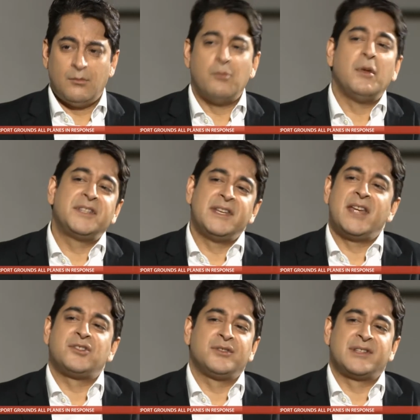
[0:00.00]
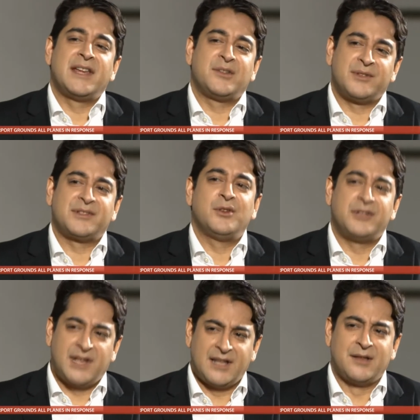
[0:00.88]
But multinationals like to
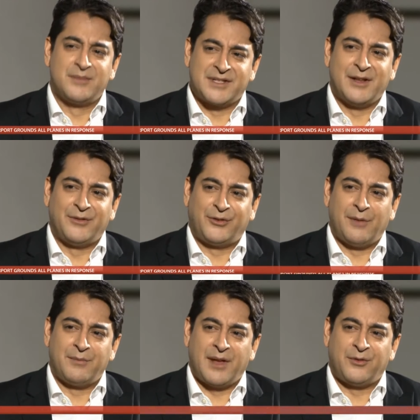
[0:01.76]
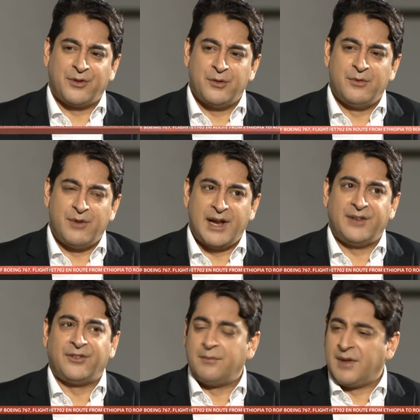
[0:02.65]
associate themselves sometimes with human
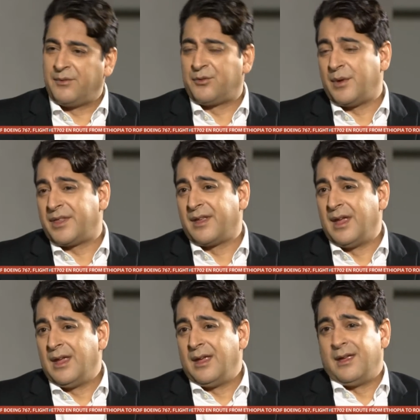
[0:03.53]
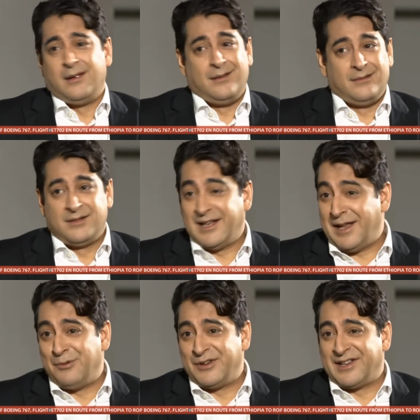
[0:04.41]
rights, sometimes with
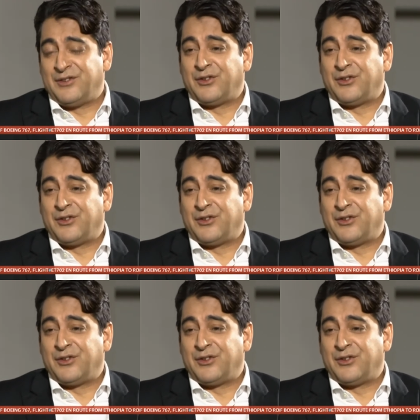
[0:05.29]
celebrities